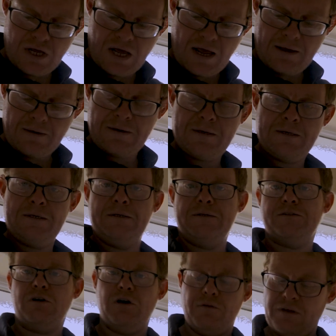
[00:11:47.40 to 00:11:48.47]
there.
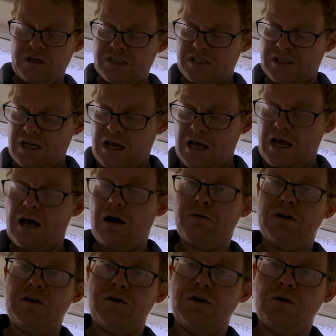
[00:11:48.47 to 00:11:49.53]
So this, I'm going to